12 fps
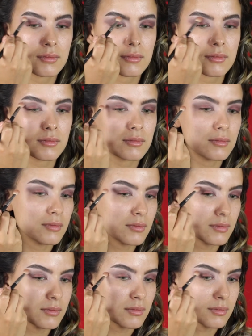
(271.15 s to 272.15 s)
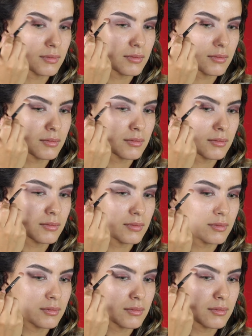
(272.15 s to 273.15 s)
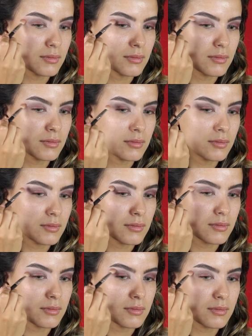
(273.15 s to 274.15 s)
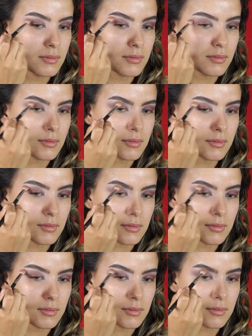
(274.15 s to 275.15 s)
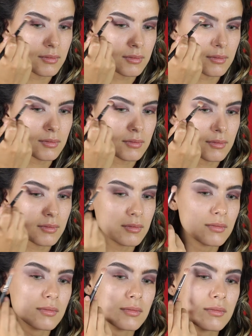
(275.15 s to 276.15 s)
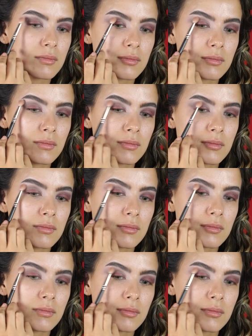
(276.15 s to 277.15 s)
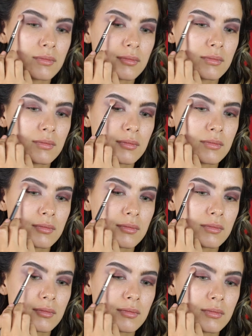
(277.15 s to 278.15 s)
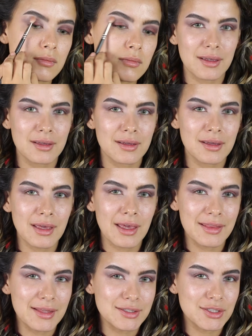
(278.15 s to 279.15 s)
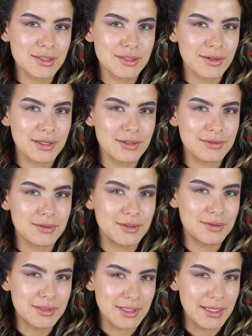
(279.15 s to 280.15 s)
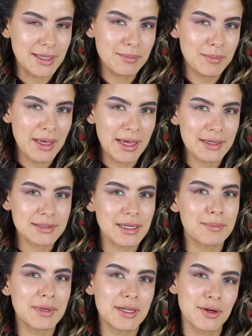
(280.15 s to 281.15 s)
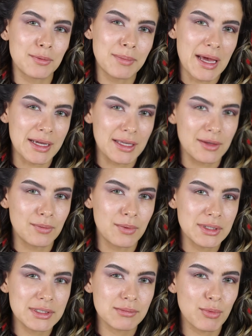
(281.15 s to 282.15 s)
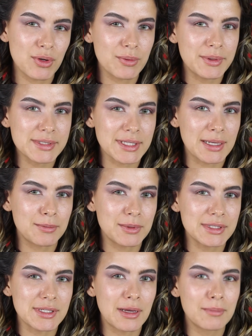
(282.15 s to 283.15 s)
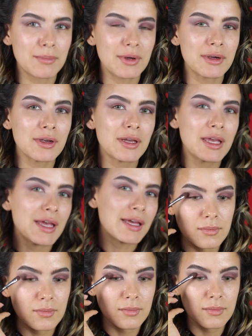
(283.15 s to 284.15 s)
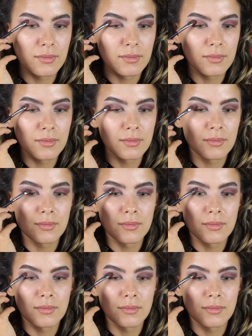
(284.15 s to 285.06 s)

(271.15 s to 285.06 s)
okay? And so I'm gonna do that all along the edge, except I'm only gonna add golden ochre towards the outside of my eye. And then just so I don't lose any impact, I'm gonna go back in once more with Cypress Umber and deepen up